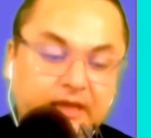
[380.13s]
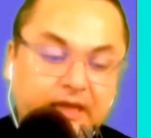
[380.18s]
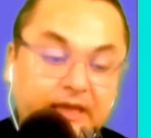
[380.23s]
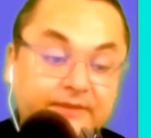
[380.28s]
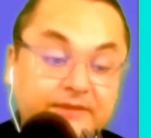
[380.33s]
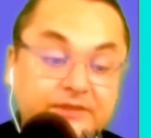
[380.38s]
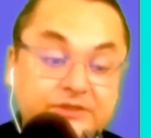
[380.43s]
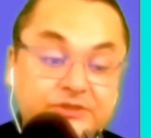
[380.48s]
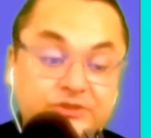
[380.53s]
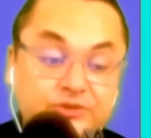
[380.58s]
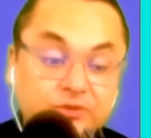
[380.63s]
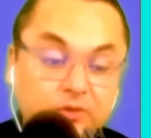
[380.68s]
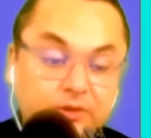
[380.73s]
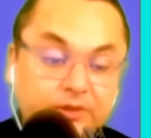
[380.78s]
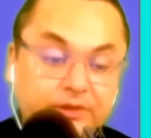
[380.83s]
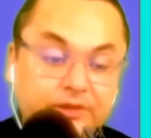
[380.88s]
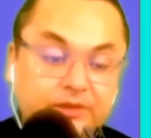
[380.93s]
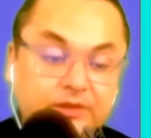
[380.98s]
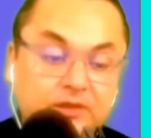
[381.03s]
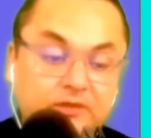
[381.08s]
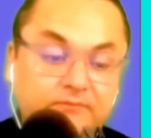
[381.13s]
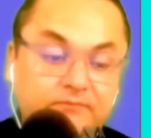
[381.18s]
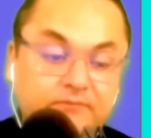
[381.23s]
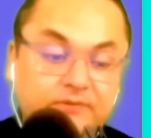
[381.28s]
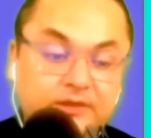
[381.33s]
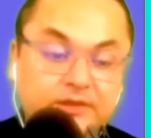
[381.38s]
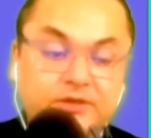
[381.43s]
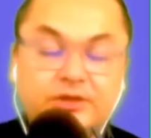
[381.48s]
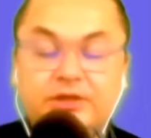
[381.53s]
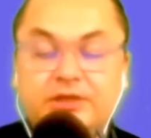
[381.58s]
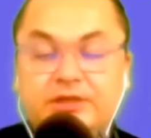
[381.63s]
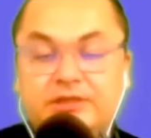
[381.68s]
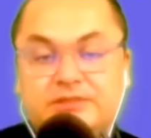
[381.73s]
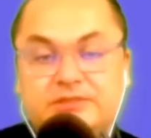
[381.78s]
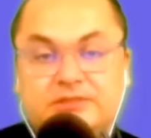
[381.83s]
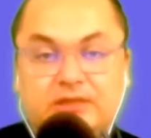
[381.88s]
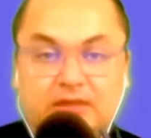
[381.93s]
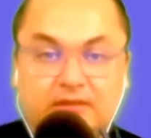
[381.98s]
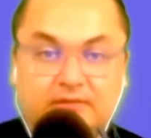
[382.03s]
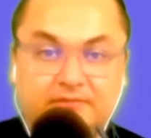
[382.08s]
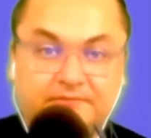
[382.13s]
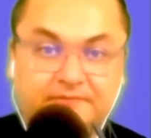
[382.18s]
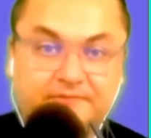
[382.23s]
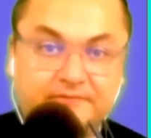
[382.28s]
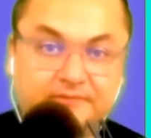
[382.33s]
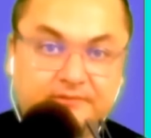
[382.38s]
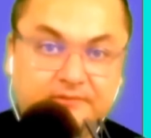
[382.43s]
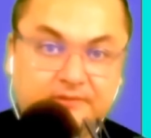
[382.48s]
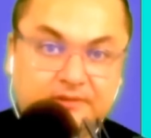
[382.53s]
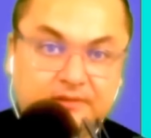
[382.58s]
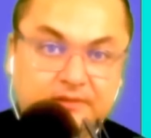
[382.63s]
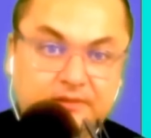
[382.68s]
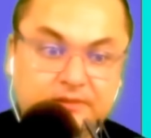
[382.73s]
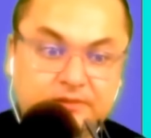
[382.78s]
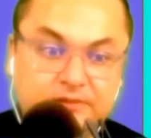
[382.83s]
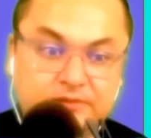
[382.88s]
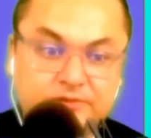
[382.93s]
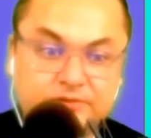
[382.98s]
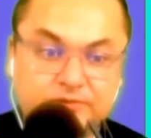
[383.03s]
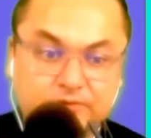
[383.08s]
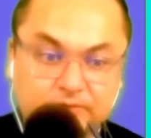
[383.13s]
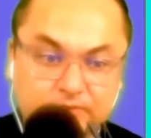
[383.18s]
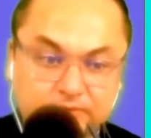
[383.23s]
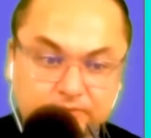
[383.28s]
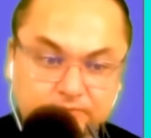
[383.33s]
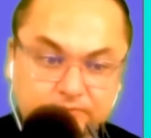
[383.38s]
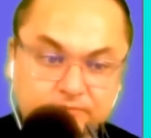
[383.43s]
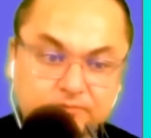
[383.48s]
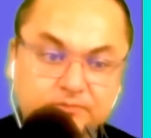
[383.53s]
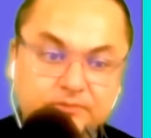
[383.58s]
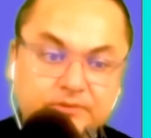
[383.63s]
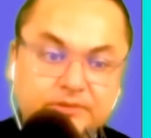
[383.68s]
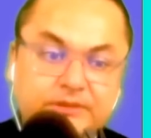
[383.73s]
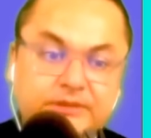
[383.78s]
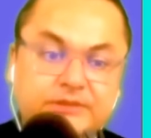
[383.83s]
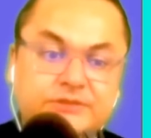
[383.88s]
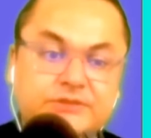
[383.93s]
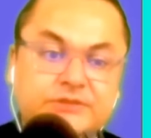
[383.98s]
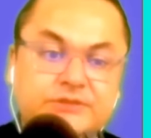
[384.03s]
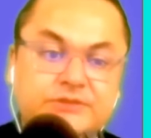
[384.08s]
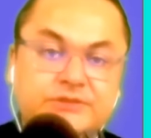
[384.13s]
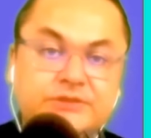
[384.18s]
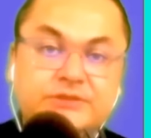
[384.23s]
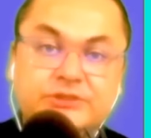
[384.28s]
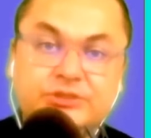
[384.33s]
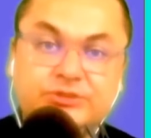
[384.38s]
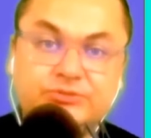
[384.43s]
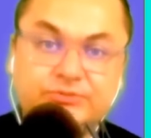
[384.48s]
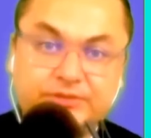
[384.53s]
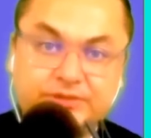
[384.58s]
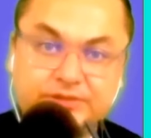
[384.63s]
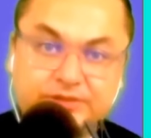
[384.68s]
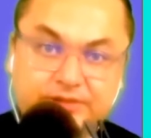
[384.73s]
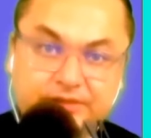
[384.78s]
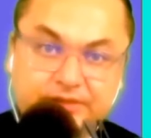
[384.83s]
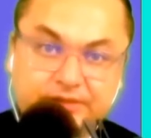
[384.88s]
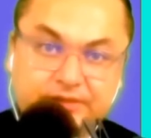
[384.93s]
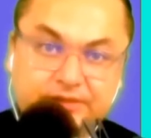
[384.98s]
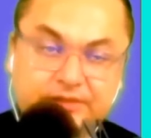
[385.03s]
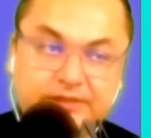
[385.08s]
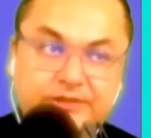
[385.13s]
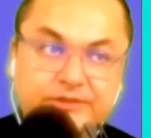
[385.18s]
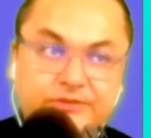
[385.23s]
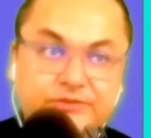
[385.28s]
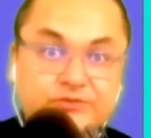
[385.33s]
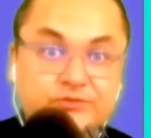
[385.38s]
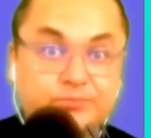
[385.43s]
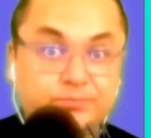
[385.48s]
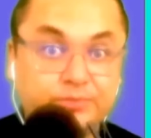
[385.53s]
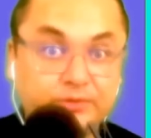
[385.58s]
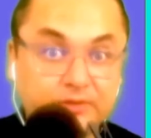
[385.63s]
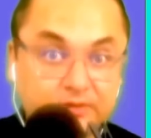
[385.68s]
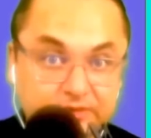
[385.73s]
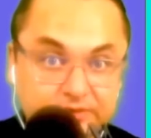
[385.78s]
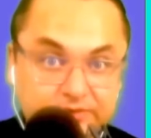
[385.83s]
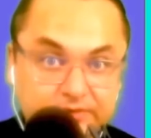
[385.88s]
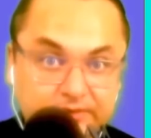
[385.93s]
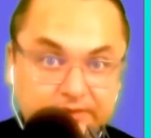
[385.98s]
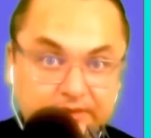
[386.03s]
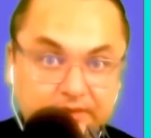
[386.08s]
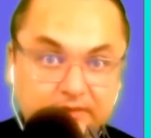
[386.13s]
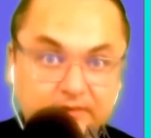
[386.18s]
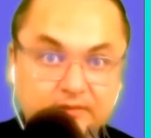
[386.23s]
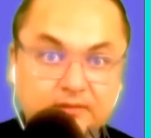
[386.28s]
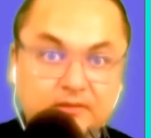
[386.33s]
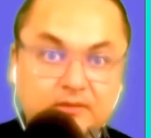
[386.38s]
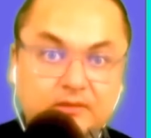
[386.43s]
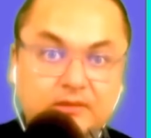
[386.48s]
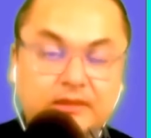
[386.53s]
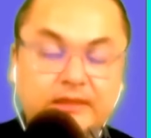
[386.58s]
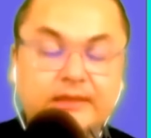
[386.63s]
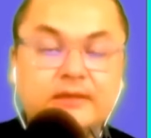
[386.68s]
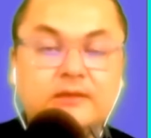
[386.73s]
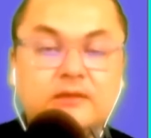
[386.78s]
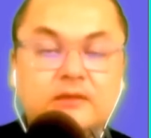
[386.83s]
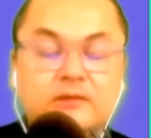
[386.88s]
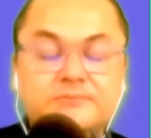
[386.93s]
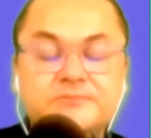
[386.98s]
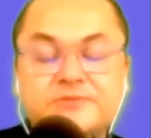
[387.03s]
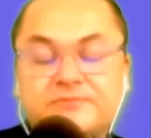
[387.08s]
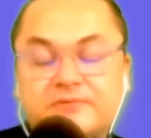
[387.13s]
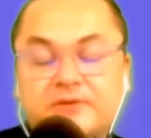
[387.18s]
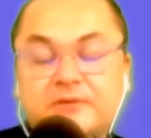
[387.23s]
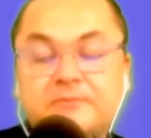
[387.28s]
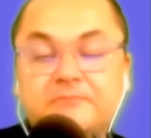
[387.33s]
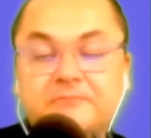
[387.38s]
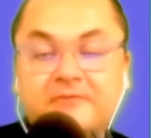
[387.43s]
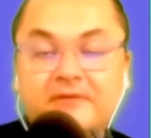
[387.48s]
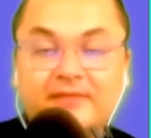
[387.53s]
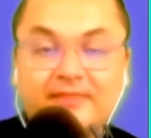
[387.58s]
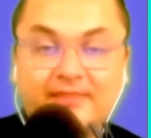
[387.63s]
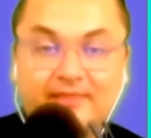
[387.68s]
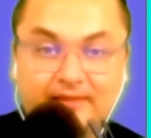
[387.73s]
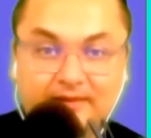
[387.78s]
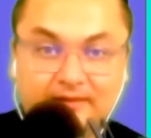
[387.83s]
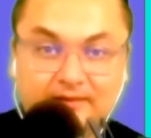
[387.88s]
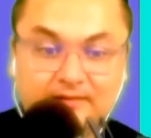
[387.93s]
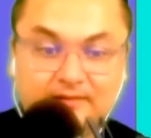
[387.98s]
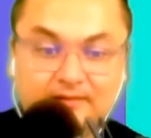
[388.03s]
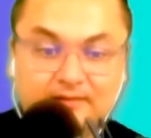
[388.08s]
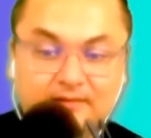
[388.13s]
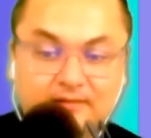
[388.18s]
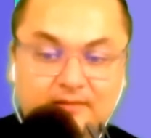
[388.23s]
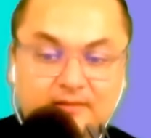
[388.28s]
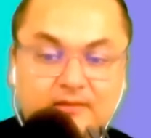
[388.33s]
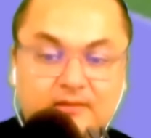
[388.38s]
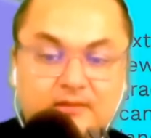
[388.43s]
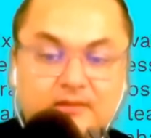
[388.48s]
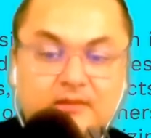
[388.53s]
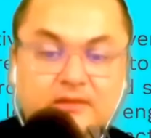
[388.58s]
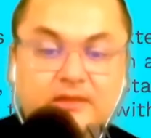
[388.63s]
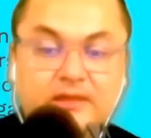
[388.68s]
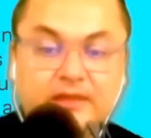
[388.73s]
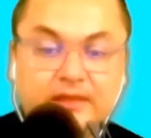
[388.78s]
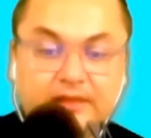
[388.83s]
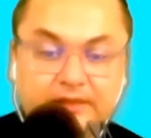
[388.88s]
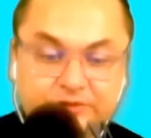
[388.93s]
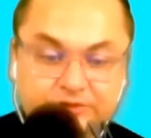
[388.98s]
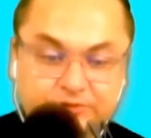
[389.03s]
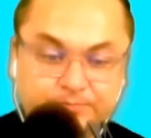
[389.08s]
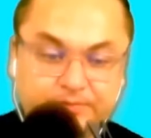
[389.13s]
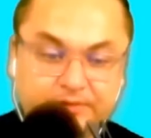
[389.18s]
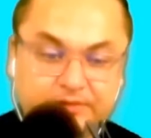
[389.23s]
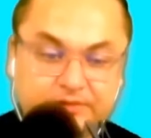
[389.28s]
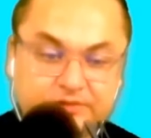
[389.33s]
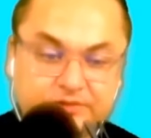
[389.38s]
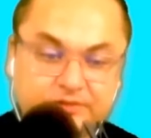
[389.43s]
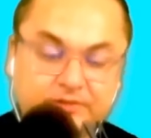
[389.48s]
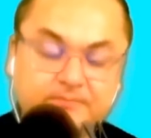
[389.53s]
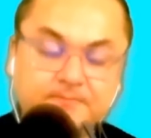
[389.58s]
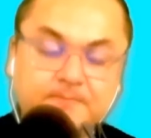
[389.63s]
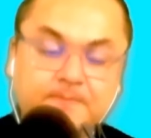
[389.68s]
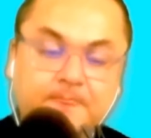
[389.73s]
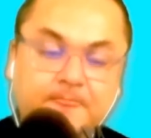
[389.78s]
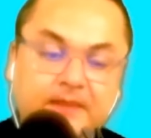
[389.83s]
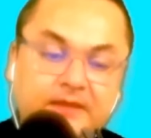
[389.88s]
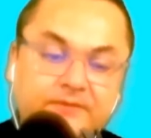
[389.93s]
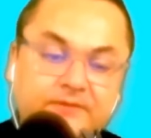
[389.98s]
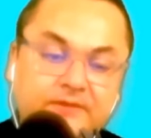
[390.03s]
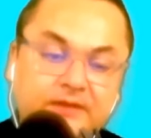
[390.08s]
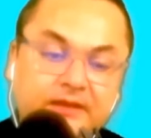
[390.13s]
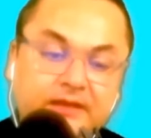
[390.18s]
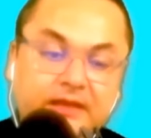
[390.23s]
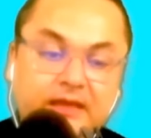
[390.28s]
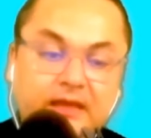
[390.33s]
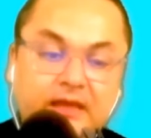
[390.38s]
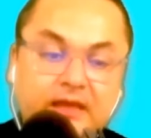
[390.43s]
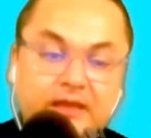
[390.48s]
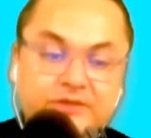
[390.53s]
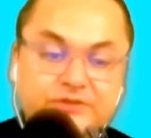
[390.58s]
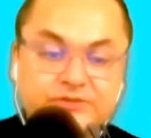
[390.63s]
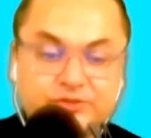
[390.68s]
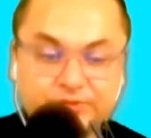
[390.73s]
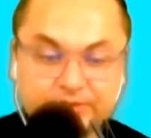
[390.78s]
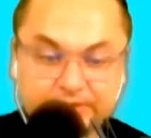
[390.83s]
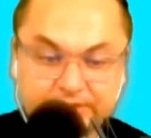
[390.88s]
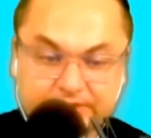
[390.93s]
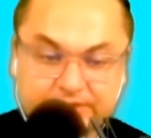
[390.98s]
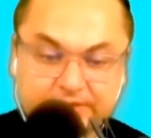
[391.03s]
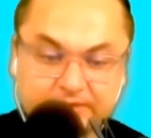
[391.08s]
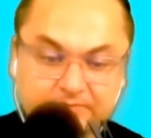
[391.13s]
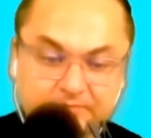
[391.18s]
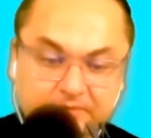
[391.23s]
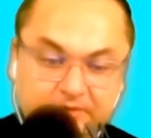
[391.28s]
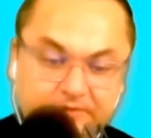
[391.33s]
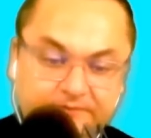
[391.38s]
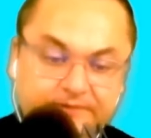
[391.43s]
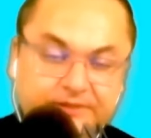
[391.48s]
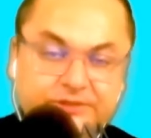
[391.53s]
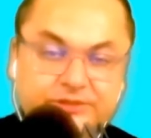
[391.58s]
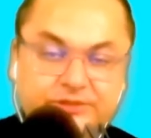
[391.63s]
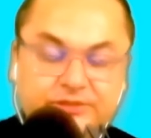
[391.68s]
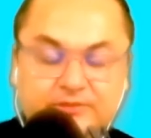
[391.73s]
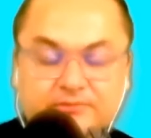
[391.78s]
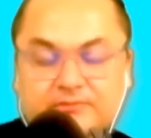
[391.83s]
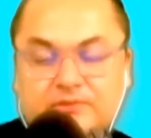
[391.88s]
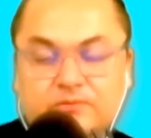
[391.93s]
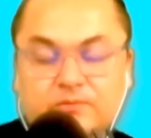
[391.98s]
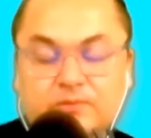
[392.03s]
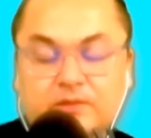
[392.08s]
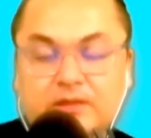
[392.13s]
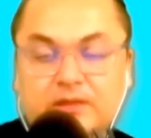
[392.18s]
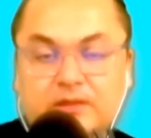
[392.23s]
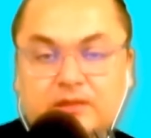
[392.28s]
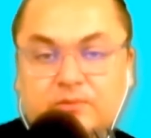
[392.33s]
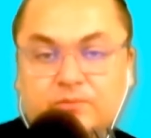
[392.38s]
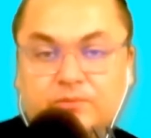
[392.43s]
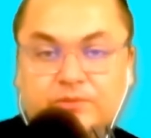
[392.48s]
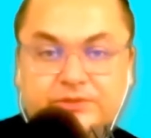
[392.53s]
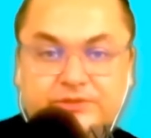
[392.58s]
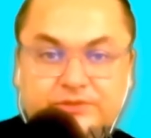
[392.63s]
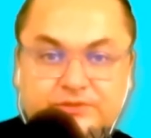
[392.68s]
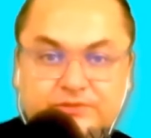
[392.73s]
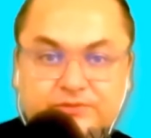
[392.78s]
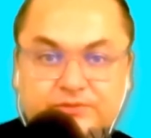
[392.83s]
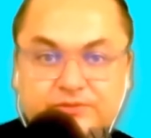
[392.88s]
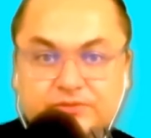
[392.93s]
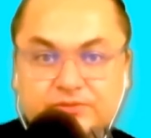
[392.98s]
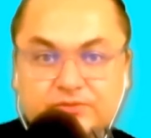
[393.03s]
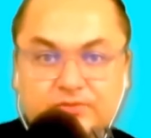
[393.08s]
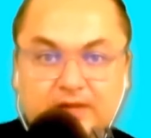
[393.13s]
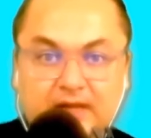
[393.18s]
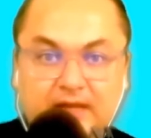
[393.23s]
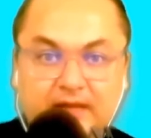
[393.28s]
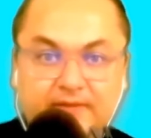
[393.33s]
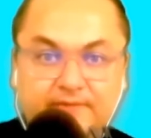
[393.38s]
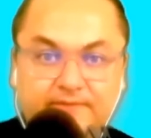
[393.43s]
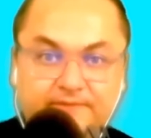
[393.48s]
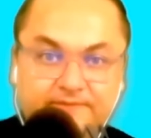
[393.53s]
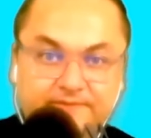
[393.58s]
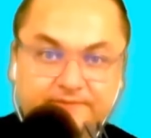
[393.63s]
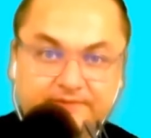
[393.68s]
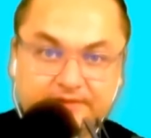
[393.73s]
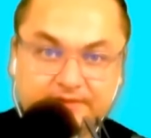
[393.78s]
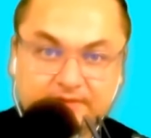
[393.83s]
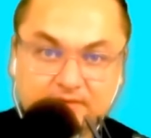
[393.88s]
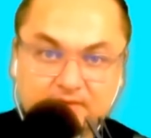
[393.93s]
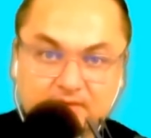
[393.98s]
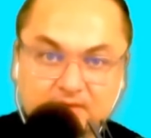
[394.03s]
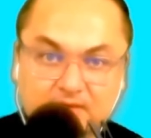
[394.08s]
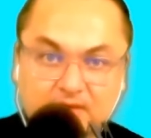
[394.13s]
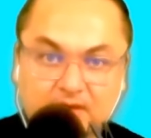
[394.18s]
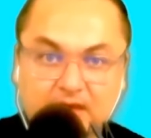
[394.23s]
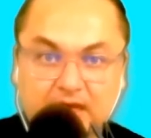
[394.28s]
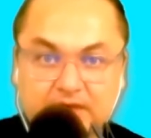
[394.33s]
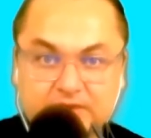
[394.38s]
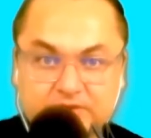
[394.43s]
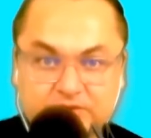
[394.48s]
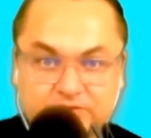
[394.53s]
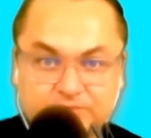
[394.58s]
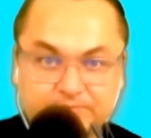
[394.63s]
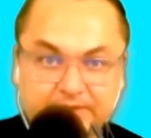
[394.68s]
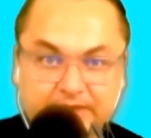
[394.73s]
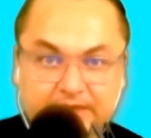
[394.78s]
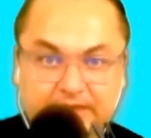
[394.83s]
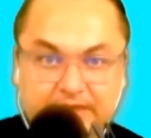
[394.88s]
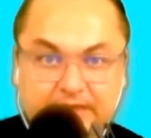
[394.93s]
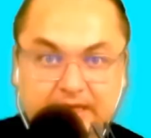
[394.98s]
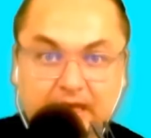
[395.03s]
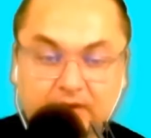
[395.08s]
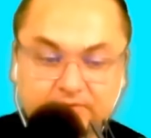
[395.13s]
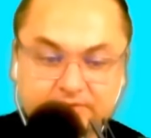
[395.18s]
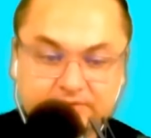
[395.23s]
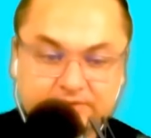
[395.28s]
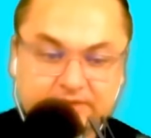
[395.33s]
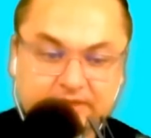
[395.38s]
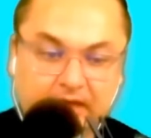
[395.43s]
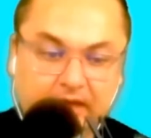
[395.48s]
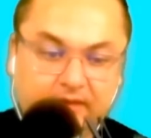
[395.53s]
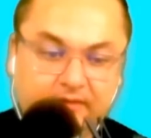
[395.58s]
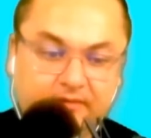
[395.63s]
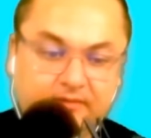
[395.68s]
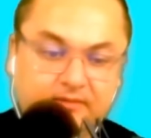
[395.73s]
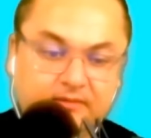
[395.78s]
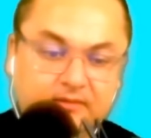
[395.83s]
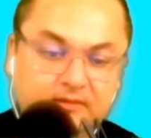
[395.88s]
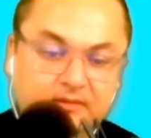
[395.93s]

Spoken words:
and the joy of learning itself. So this is intrinsic, it is personal, it comes from within each person. And then extrinsic motivation, the one that we just described as being outside.